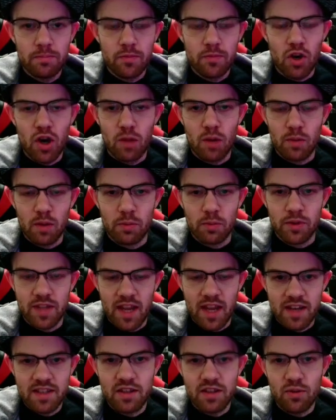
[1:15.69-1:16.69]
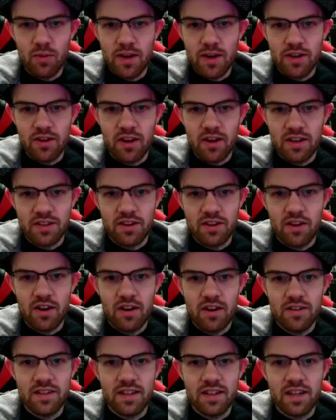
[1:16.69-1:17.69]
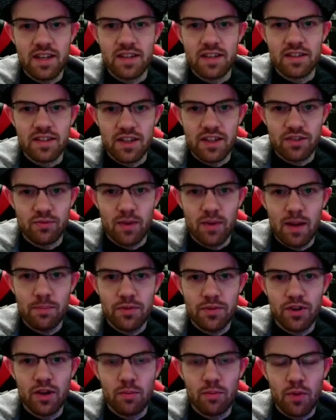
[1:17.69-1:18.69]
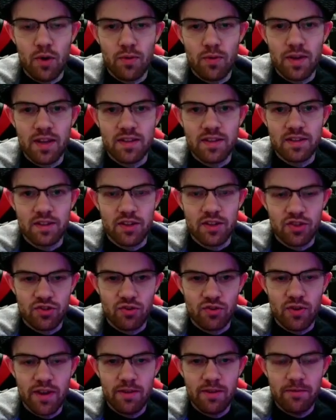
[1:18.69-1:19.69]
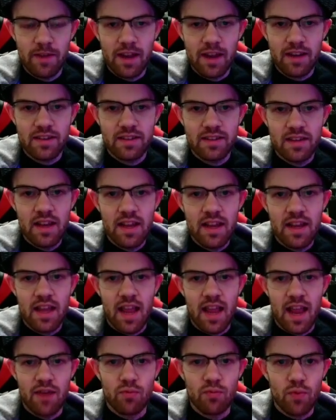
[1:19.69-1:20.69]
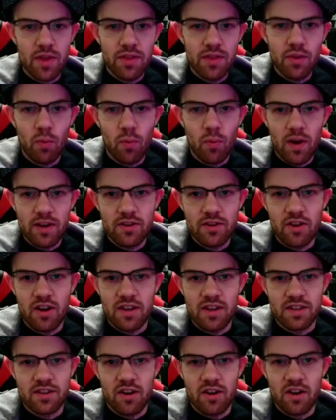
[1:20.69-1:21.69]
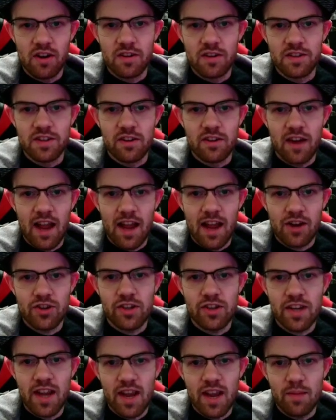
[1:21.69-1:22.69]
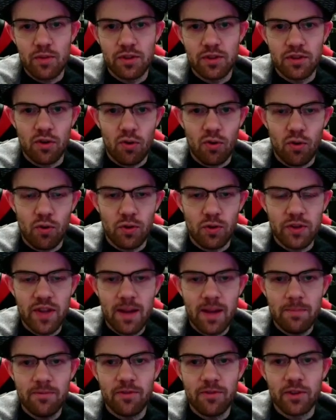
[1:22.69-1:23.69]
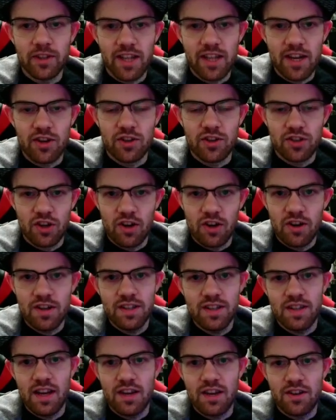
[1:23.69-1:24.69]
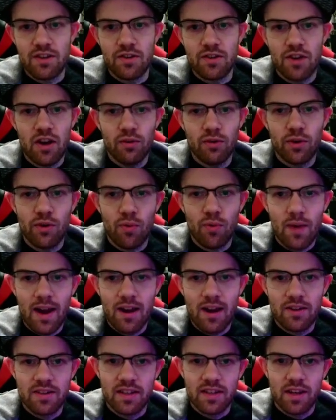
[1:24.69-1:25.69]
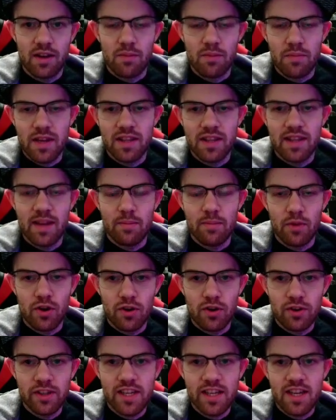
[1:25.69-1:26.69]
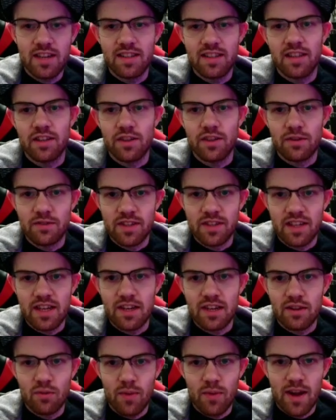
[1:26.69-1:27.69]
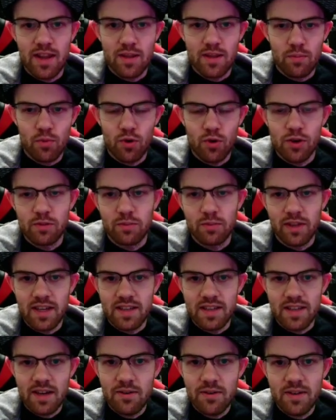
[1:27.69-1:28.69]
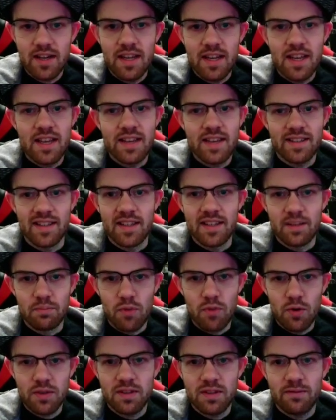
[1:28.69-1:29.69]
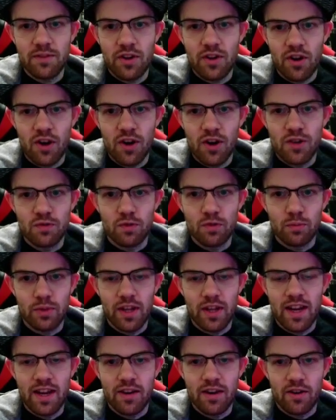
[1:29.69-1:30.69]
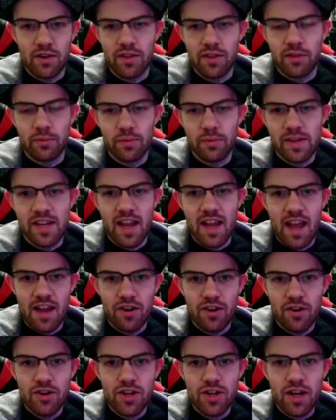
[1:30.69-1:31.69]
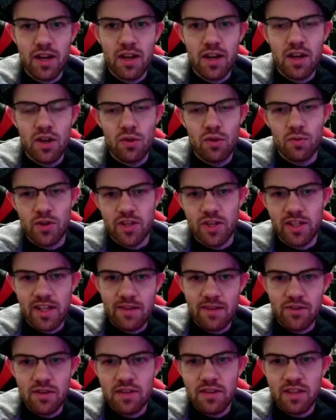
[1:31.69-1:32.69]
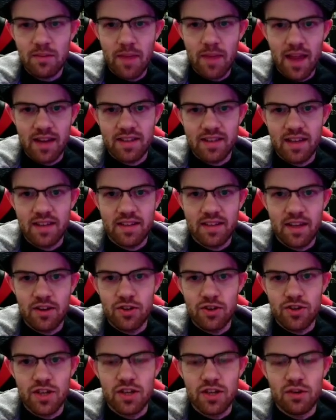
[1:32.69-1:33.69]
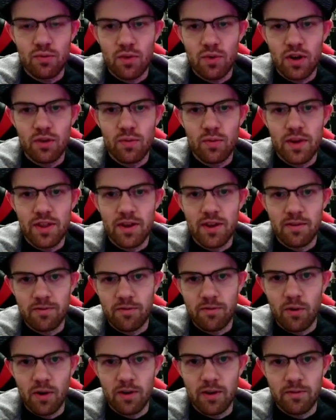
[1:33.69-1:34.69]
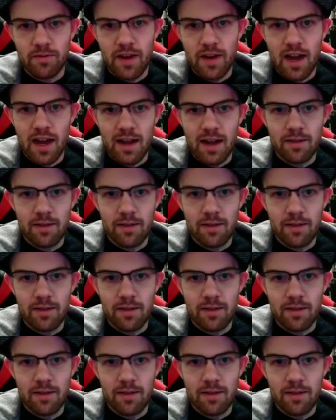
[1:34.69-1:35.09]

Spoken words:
Armor protects the 1-cost cards, can disrupt your opponent's destroy effects, and with the 1-cost cards, you're actually able to hold them for later turns, and you're not required to commit them early until you've seen the way the board plays out, since most of the cards we're playing are 3 energy, which leaves you some excess energy to work with on 4 and 5.